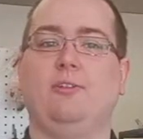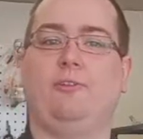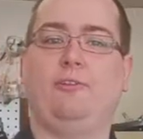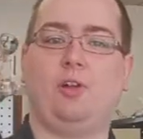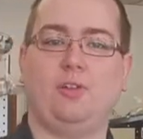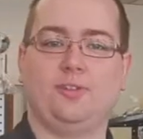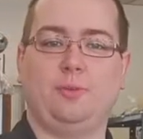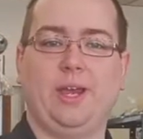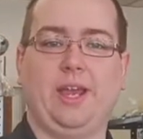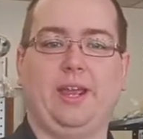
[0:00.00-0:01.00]
falls
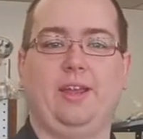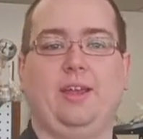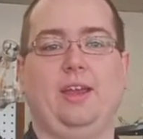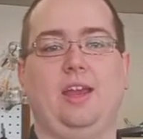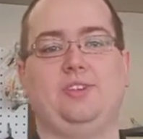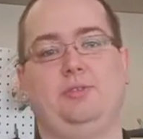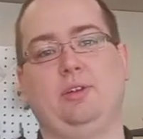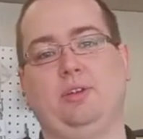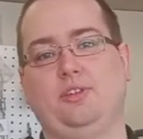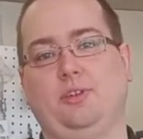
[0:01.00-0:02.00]
away as you
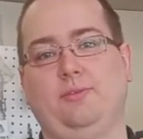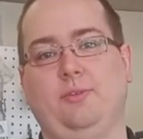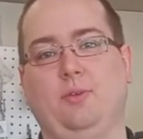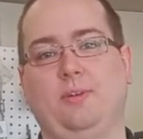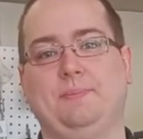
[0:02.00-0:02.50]
enter turn 4.